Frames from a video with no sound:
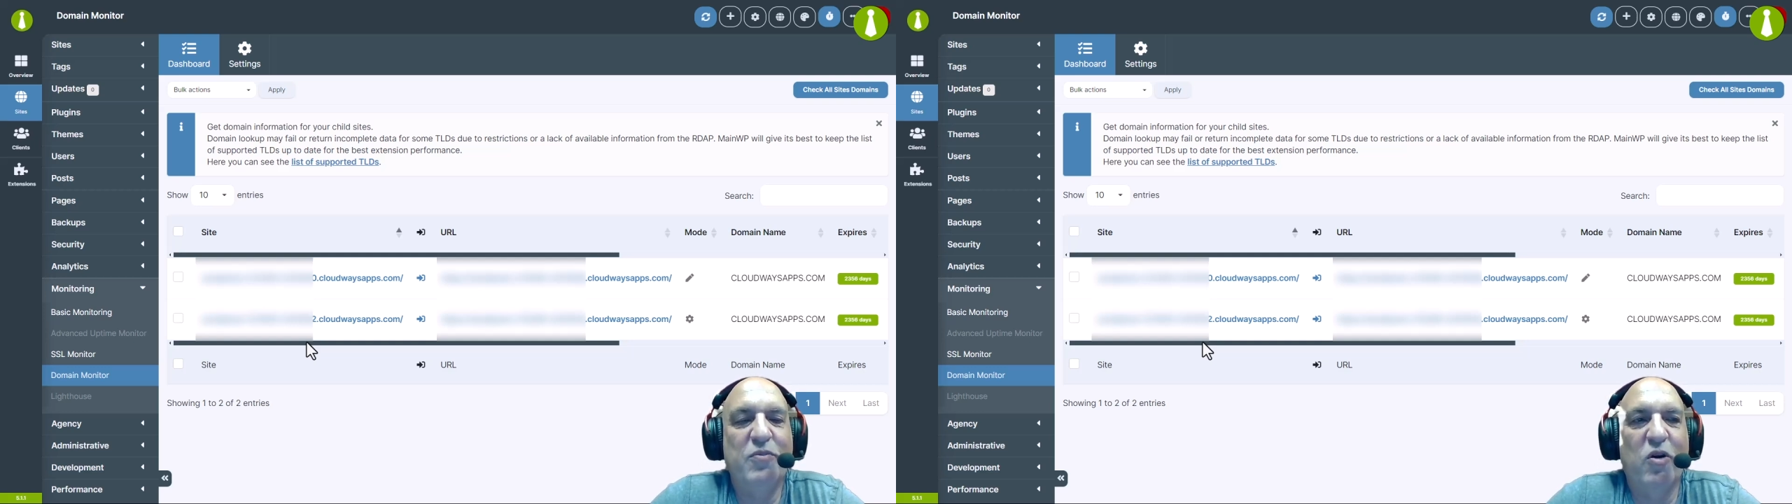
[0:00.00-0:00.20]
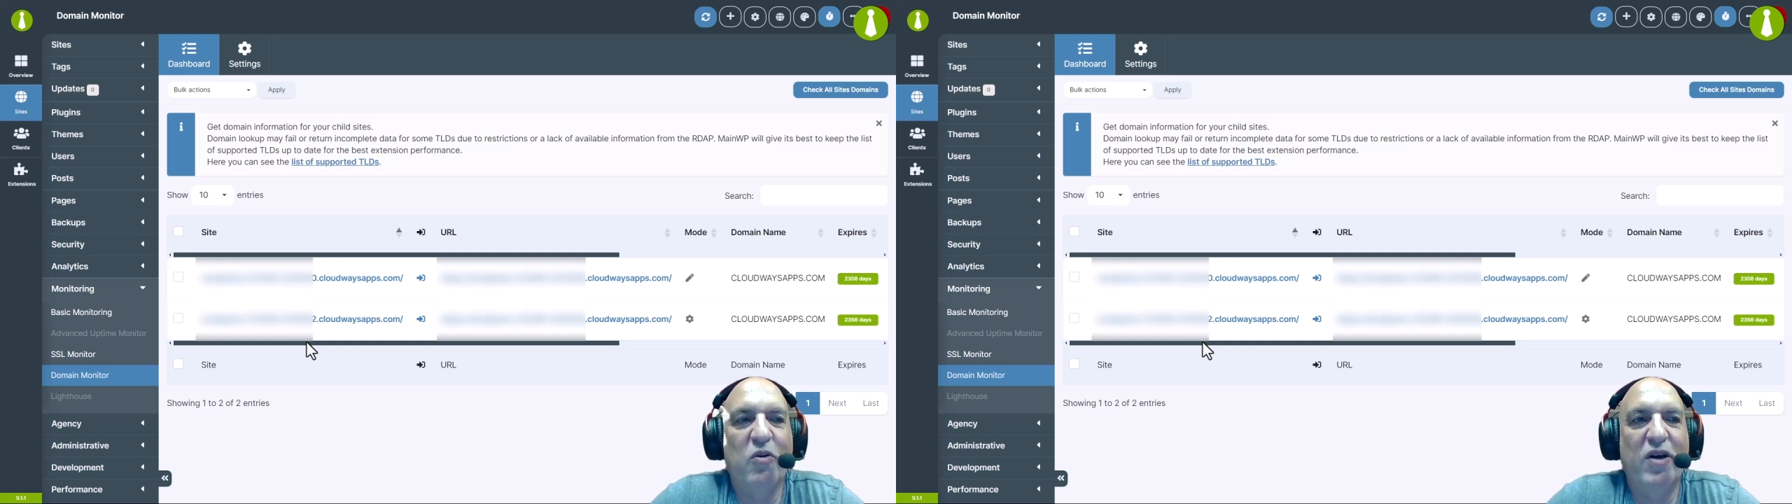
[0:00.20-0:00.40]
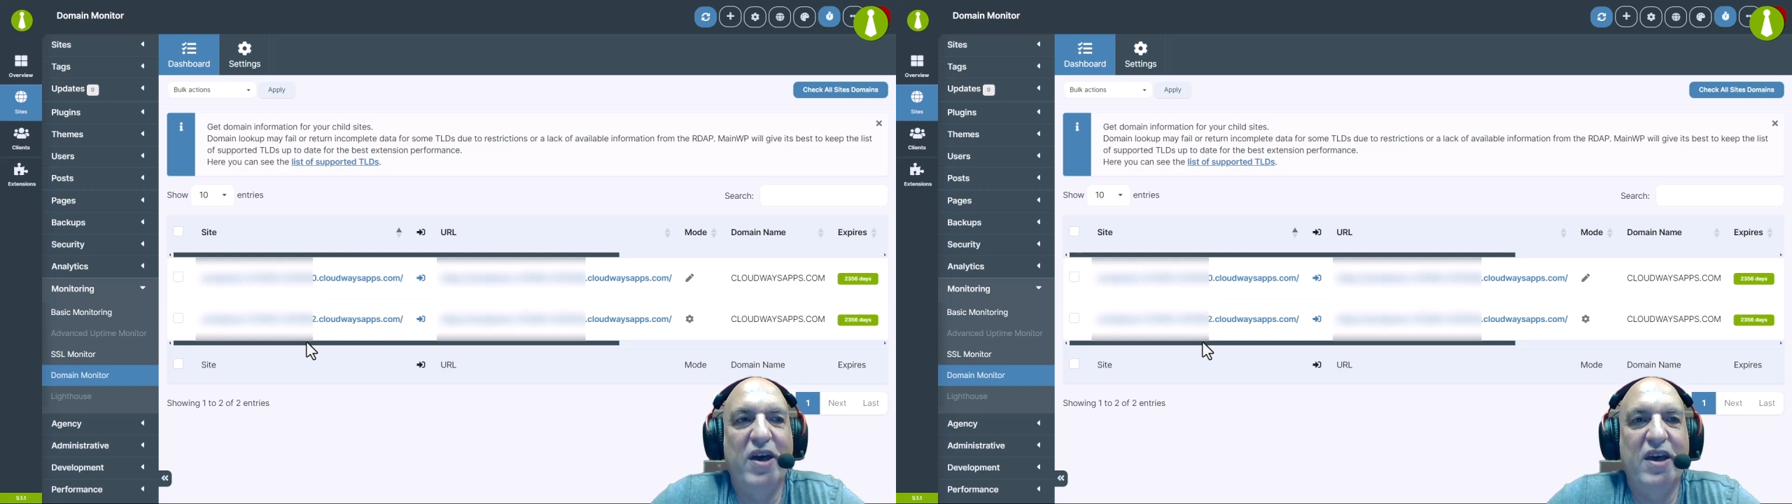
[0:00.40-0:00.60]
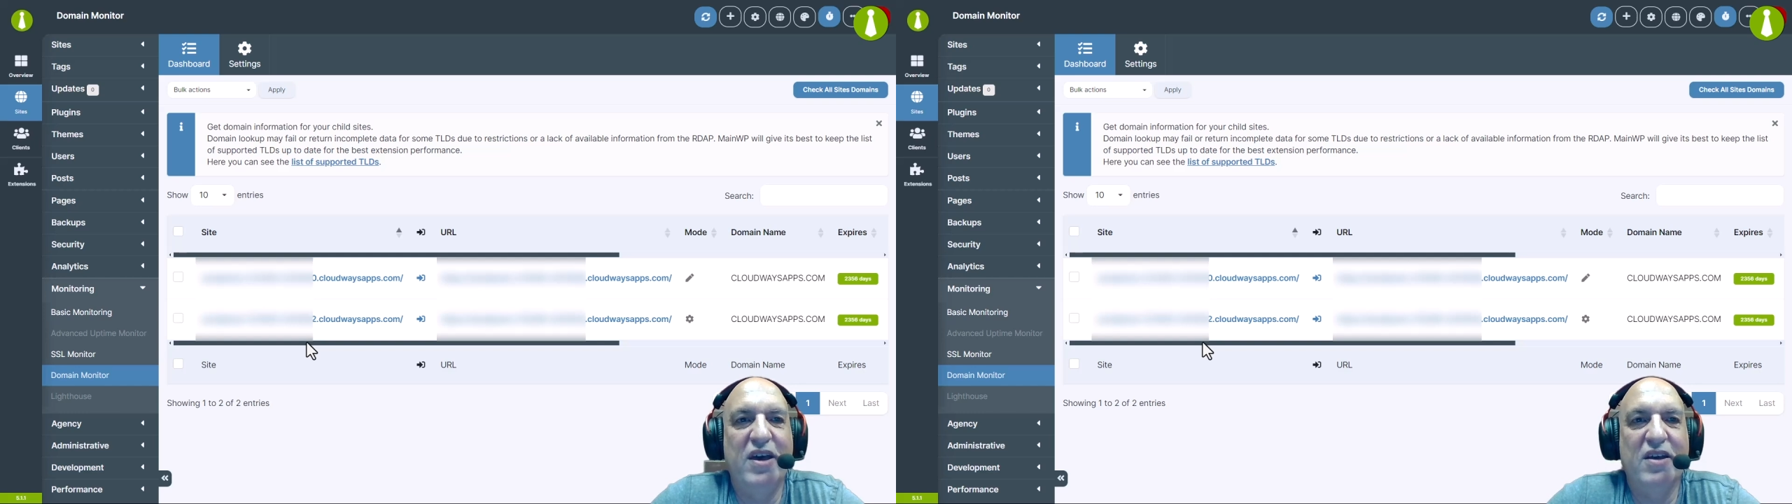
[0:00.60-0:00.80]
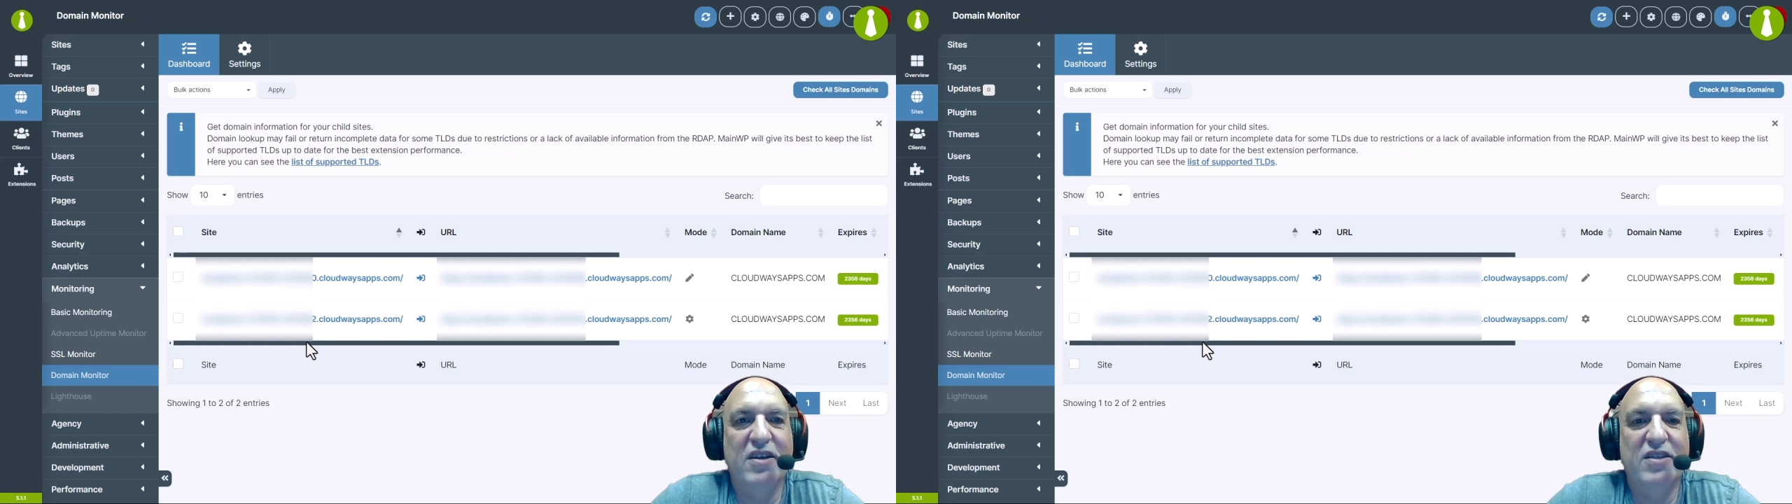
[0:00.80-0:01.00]
more
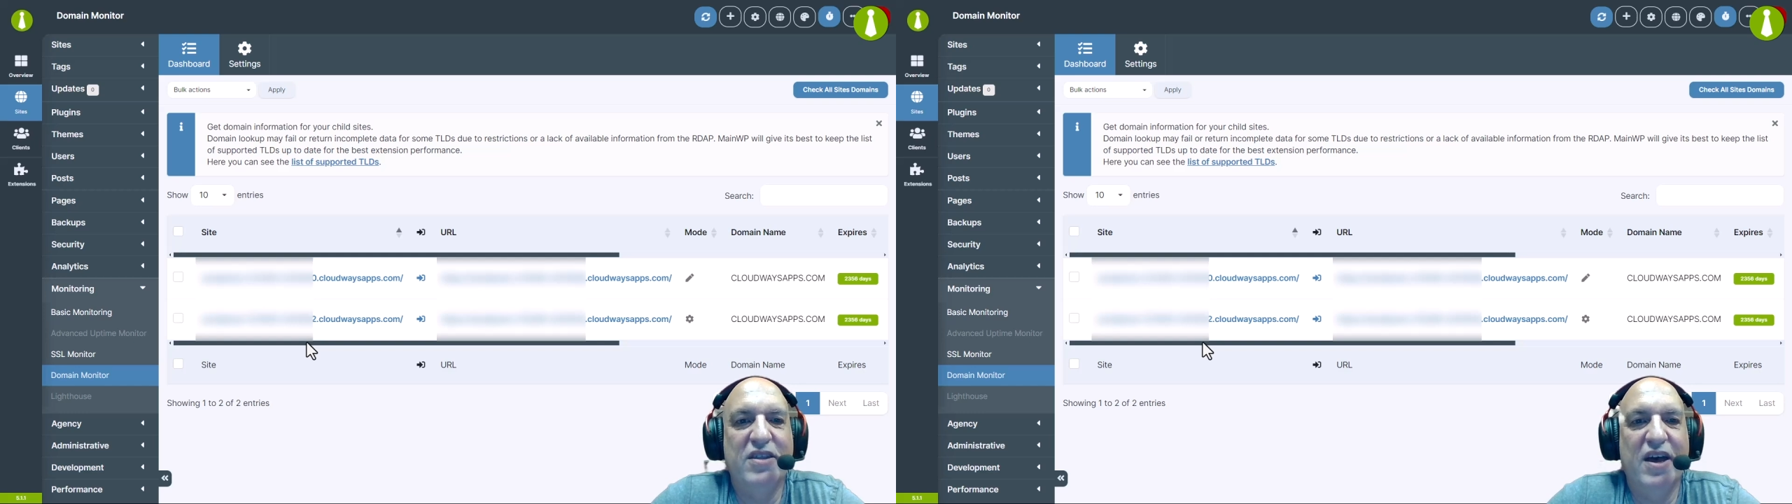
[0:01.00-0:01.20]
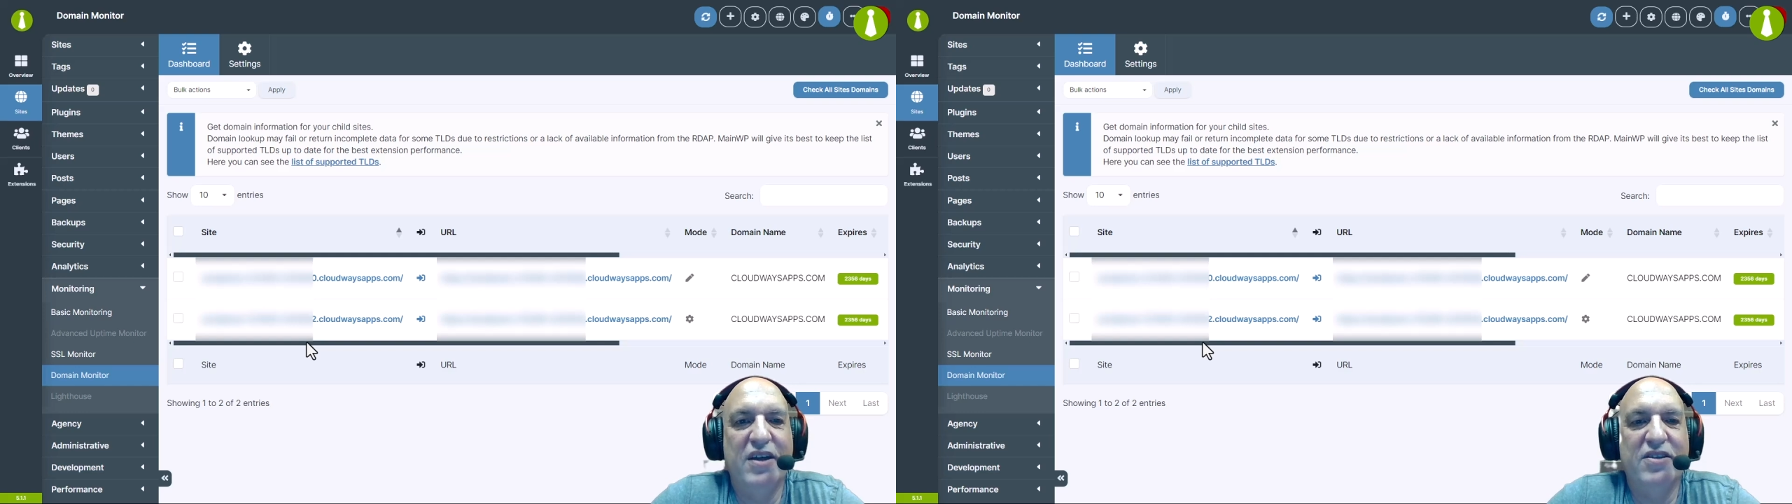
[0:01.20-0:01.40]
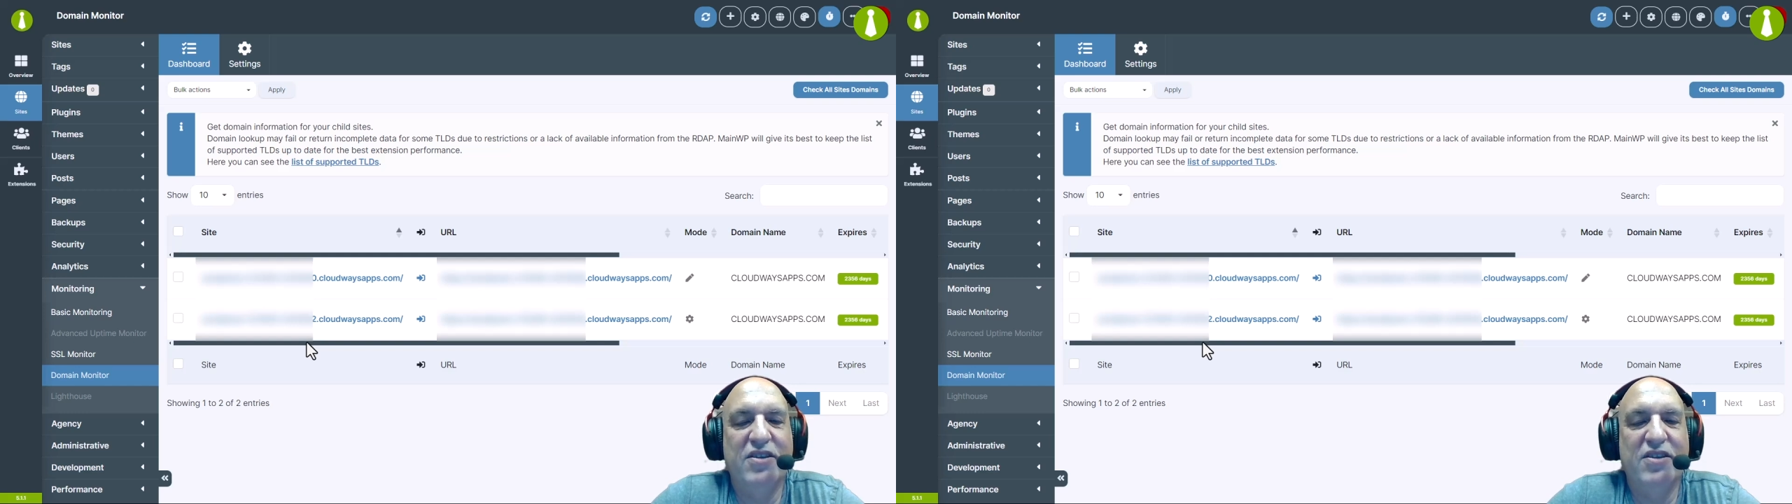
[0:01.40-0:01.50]
way that